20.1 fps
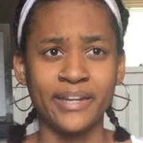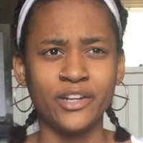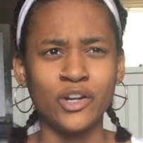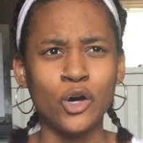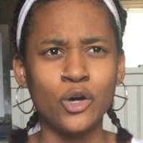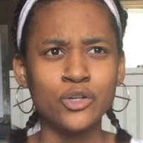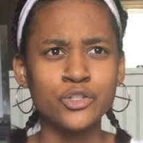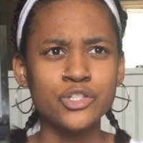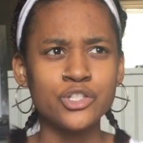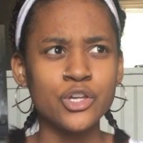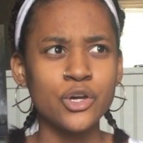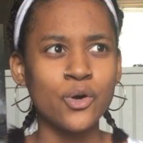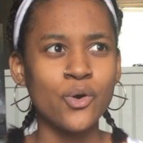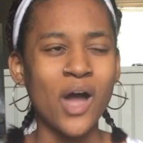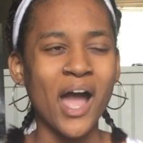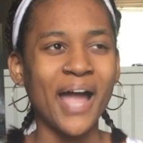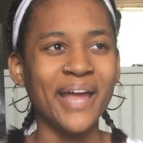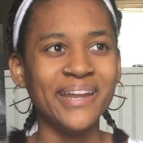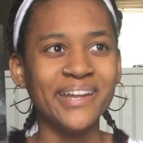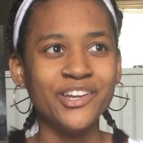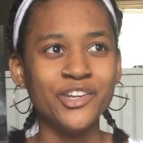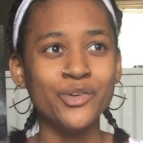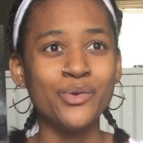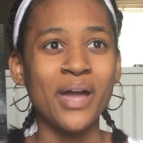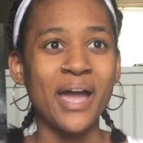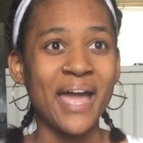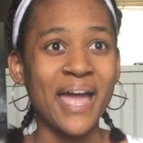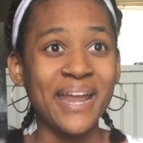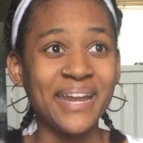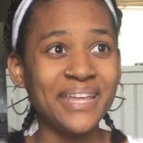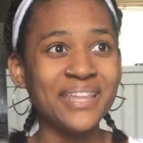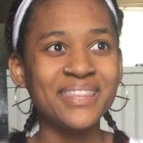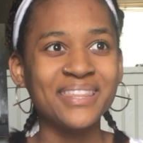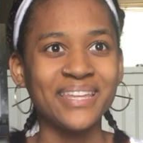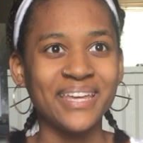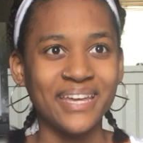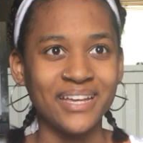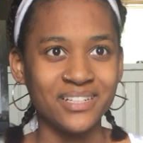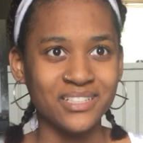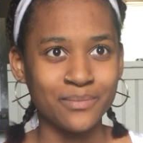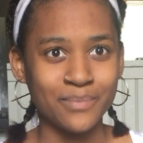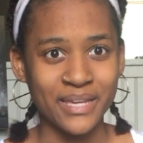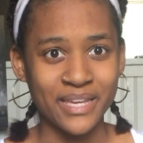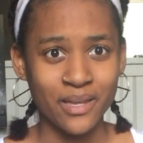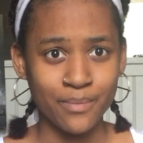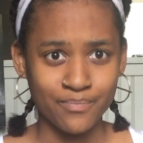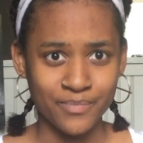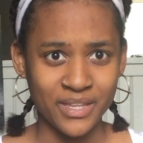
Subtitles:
And also, I didn't do anything to make him